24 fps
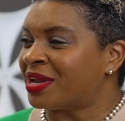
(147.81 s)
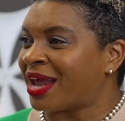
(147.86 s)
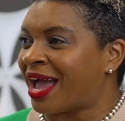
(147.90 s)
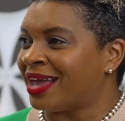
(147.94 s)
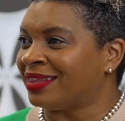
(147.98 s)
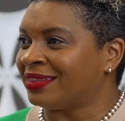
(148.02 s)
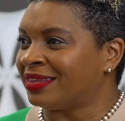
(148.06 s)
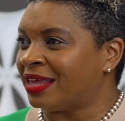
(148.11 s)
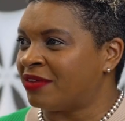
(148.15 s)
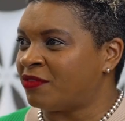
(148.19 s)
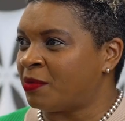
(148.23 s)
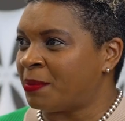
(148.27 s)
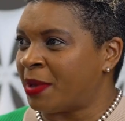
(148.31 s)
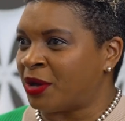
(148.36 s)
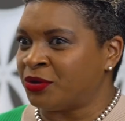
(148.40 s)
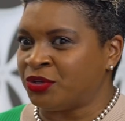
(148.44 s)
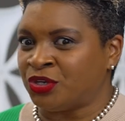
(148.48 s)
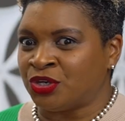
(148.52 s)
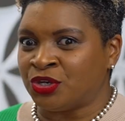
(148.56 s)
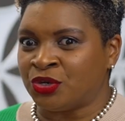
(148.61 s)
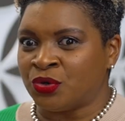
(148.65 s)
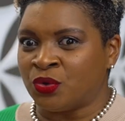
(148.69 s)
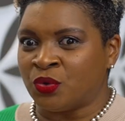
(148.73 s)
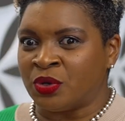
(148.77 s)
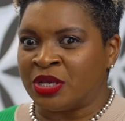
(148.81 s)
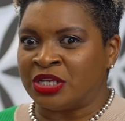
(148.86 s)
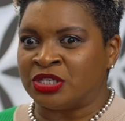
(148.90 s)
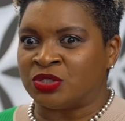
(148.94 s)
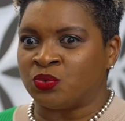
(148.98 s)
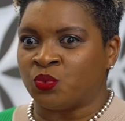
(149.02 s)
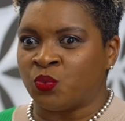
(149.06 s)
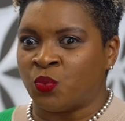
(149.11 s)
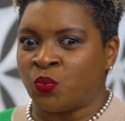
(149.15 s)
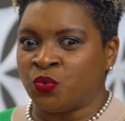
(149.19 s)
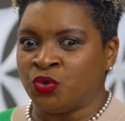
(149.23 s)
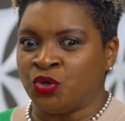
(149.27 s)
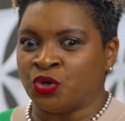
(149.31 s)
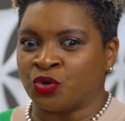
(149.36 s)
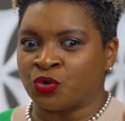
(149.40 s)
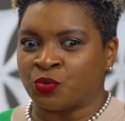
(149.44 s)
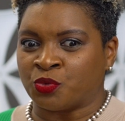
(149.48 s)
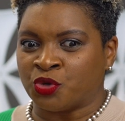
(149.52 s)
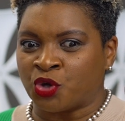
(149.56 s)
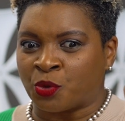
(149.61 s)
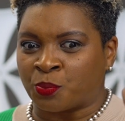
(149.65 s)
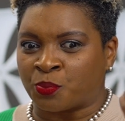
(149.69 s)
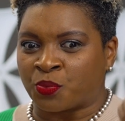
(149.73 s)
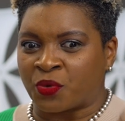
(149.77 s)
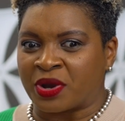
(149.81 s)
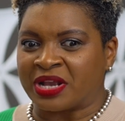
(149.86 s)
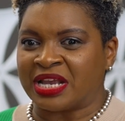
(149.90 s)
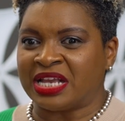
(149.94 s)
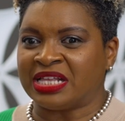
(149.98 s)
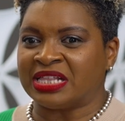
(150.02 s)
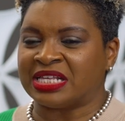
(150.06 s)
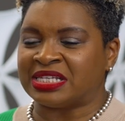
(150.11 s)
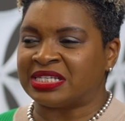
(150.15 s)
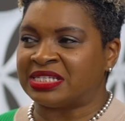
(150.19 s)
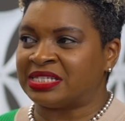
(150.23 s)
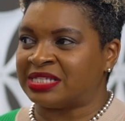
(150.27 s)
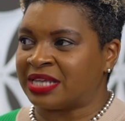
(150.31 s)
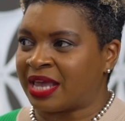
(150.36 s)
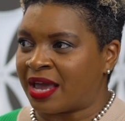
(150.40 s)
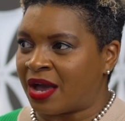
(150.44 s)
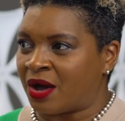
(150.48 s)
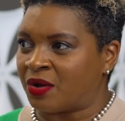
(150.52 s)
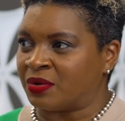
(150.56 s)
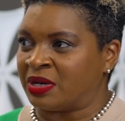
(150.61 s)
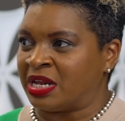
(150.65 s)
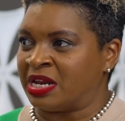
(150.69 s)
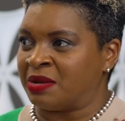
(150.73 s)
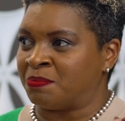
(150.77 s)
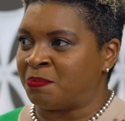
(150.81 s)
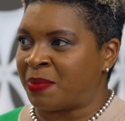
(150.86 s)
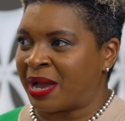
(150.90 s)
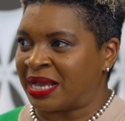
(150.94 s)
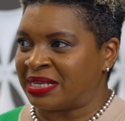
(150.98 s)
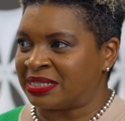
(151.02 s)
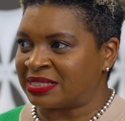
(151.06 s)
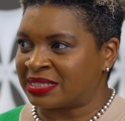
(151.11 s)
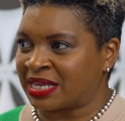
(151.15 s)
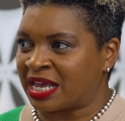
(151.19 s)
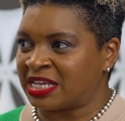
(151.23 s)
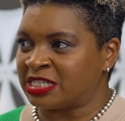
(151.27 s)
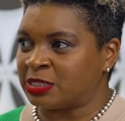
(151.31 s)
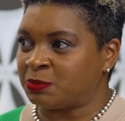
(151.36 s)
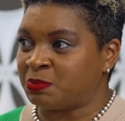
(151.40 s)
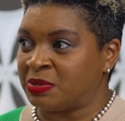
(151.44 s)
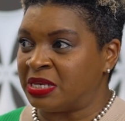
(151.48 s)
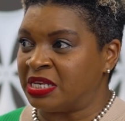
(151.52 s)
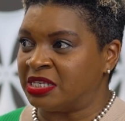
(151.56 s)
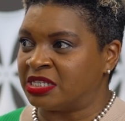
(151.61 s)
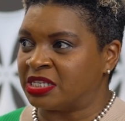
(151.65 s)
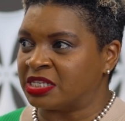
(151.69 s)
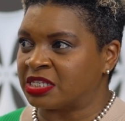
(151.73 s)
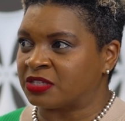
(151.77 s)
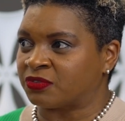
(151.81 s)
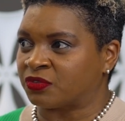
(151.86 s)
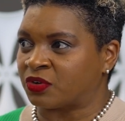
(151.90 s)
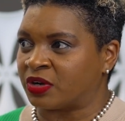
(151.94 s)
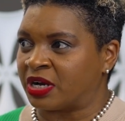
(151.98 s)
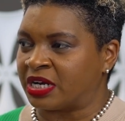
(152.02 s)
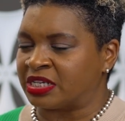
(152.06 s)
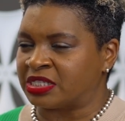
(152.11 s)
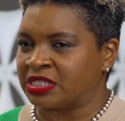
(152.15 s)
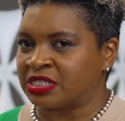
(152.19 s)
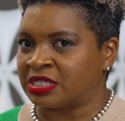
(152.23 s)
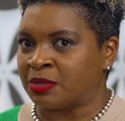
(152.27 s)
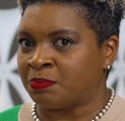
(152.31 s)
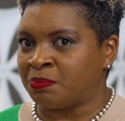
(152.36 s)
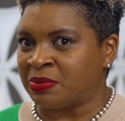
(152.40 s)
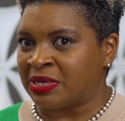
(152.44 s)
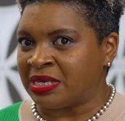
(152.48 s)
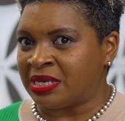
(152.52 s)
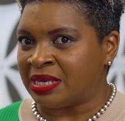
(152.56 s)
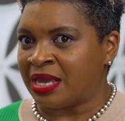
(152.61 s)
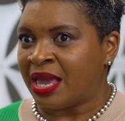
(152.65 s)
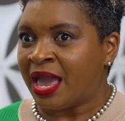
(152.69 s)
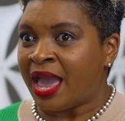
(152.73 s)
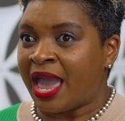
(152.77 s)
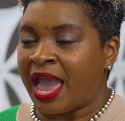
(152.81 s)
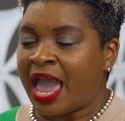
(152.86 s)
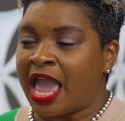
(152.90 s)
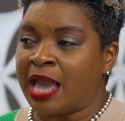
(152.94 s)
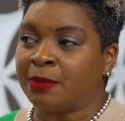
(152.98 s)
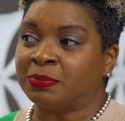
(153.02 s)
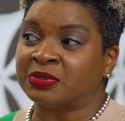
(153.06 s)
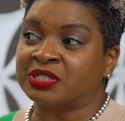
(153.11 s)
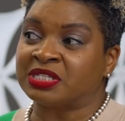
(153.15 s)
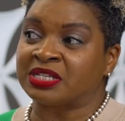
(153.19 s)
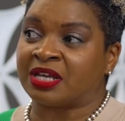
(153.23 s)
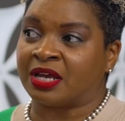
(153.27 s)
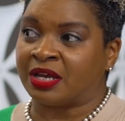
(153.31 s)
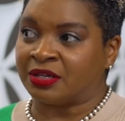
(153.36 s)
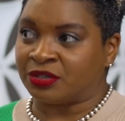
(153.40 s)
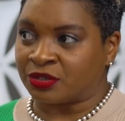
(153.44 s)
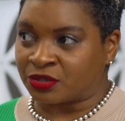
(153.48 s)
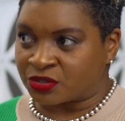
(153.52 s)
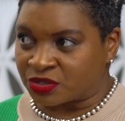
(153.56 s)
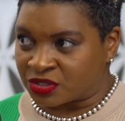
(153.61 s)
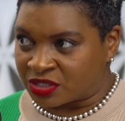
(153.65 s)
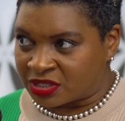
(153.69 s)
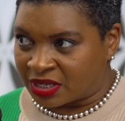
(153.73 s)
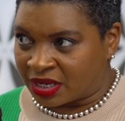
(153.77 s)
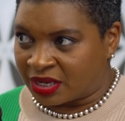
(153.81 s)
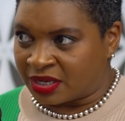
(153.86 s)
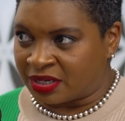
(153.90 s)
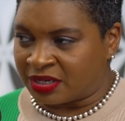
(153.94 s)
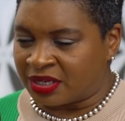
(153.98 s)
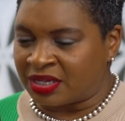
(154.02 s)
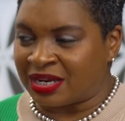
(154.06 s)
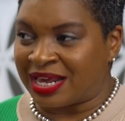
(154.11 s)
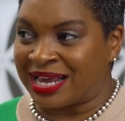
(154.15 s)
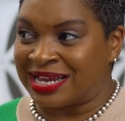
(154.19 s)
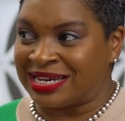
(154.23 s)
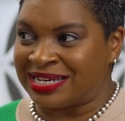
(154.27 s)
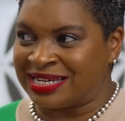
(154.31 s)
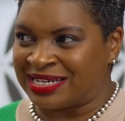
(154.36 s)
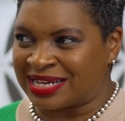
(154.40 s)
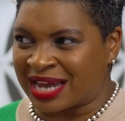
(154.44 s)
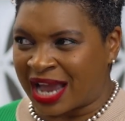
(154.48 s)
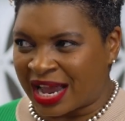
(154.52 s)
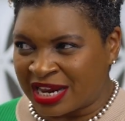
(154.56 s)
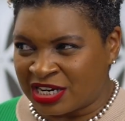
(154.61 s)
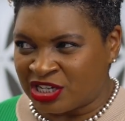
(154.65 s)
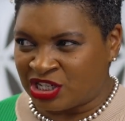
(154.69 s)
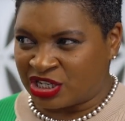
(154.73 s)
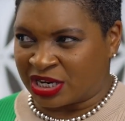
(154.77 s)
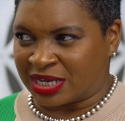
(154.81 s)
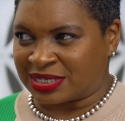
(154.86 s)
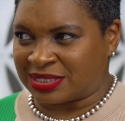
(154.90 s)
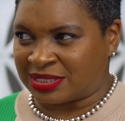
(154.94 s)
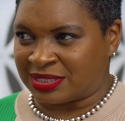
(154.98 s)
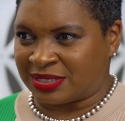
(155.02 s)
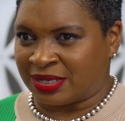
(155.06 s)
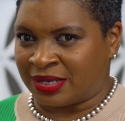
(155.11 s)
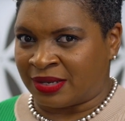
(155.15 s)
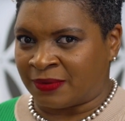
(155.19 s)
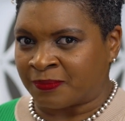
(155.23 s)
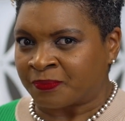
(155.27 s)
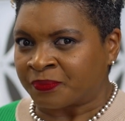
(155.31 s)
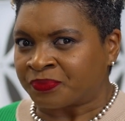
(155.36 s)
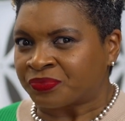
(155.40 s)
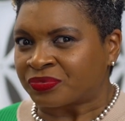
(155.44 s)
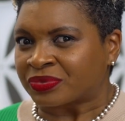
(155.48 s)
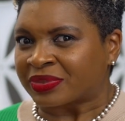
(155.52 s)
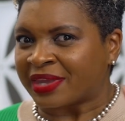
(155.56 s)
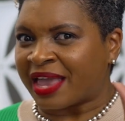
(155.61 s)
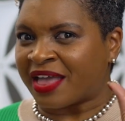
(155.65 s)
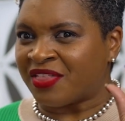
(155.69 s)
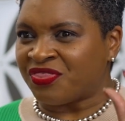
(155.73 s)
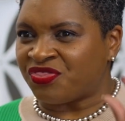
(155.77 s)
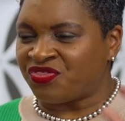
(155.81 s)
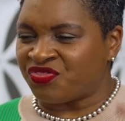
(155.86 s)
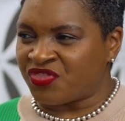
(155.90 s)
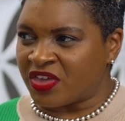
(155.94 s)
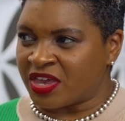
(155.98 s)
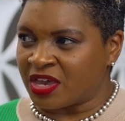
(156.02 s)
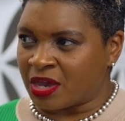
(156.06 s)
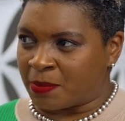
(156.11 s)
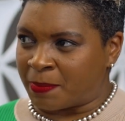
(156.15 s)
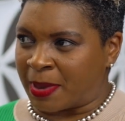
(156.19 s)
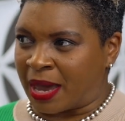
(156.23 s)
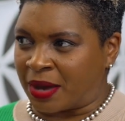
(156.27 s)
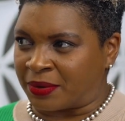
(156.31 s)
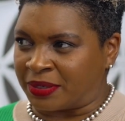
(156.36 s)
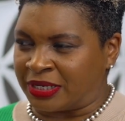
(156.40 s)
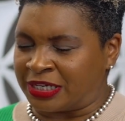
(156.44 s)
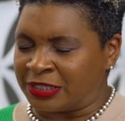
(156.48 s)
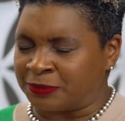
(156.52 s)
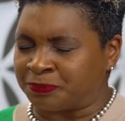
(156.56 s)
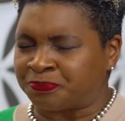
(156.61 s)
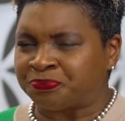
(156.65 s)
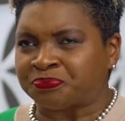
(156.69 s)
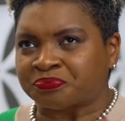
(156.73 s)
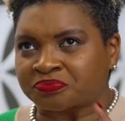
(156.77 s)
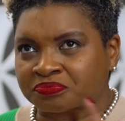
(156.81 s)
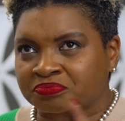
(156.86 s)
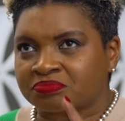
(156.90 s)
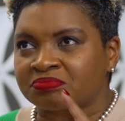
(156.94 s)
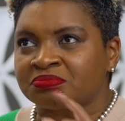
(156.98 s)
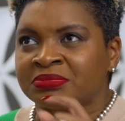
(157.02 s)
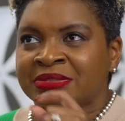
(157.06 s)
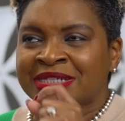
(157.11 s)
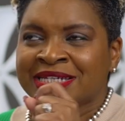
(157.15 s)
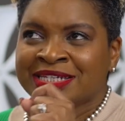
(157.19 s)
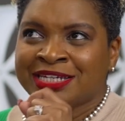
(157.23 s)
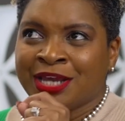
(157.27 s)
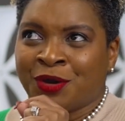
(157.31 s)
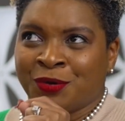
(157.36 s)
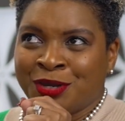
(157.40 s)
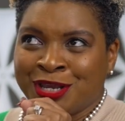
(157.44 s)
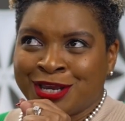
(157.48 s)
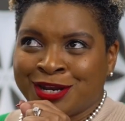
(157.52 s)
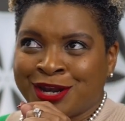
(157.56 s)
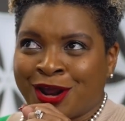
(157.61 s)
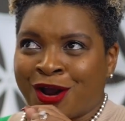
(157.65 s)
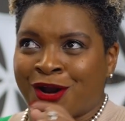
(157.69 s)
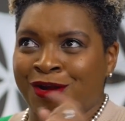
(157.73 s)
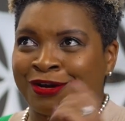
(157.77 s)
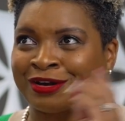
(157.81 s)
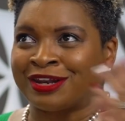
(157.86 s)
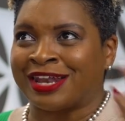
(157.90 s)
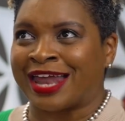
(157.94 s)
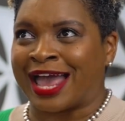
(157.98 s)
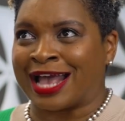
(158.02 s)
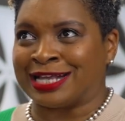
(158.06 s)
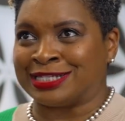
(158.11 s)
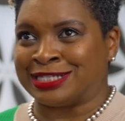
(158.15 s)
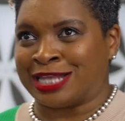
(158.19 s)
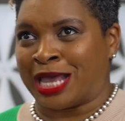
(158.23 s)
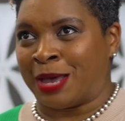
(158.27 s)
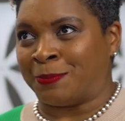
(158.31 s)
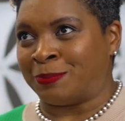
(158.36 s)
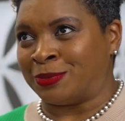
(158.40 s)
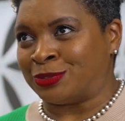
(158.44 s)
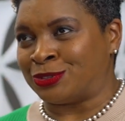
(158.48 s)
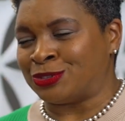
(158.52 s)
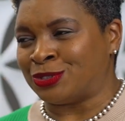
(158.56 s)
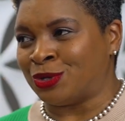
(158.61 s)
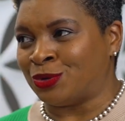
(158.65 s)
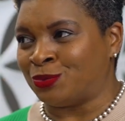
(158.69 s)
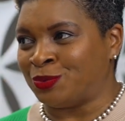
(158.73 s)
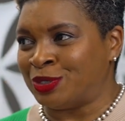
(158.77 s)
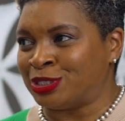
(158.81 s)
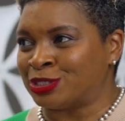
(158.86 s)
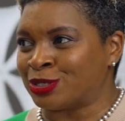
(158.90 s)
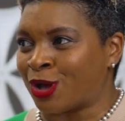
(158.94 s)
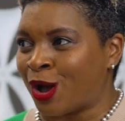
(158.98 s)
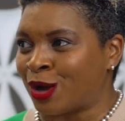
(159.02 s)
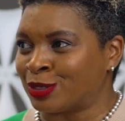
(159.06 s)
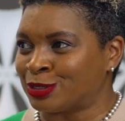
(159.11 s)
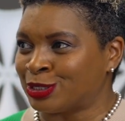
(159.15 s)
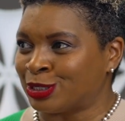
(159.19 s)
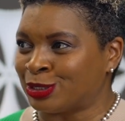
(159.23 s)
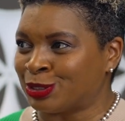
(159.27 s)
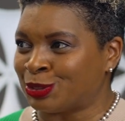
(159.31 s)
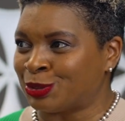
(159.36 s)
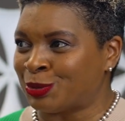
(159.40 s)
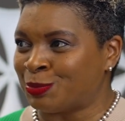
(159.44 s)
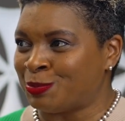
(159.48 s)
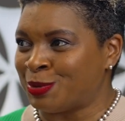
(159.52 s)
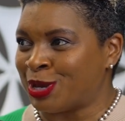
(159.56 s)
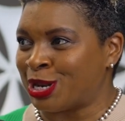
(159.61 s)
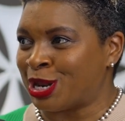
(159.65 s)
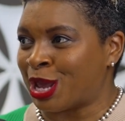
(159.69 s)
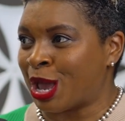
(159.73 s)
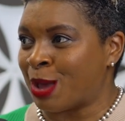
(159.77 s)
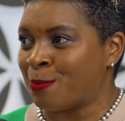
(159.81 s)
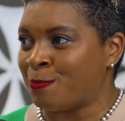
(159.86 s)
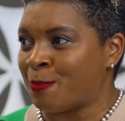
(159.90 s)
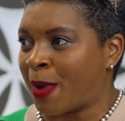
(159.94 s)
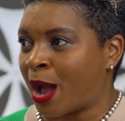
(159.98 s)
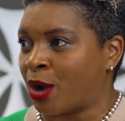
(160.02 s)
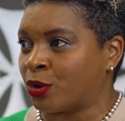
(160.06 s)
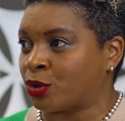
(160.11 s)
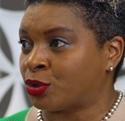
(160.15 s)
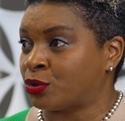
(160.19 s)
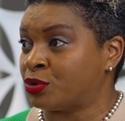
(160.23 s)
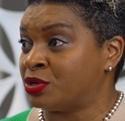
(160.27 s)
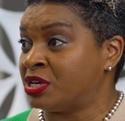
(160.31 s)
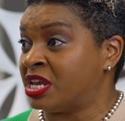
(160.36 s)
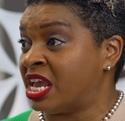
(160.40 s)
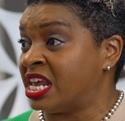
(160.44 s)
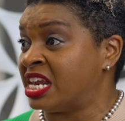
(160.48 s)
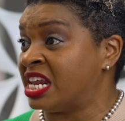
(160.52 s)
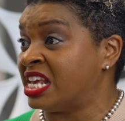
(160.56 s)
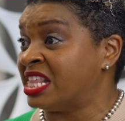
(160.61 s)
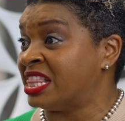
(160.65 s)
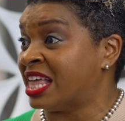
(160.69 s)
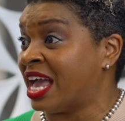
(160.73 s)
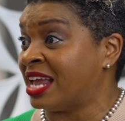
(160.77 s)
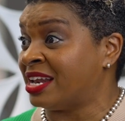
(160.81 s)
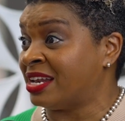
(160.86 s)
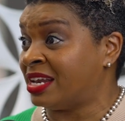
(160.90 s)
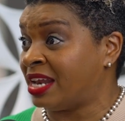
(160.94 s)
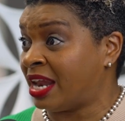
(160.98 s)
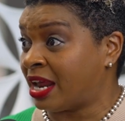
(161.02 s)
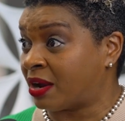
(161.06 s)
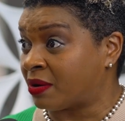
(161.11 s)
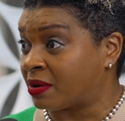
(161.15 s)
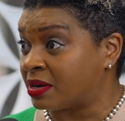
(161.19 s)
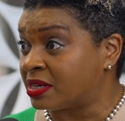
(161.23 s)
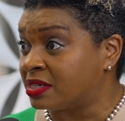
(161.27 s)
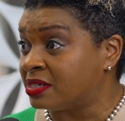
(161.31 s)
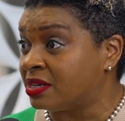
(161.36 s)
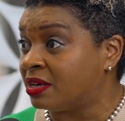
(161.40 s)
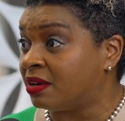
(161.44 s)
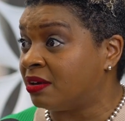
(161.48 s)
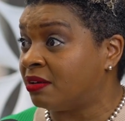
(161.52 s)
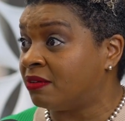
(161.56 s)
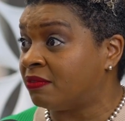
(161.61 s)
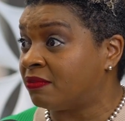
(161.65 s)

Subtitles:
I love about you is you're breaking this down in bite-sized pieces for us to be able to understand it and digest it and think about it. Now, in our last episode, we talked a little bit about creating that narrative.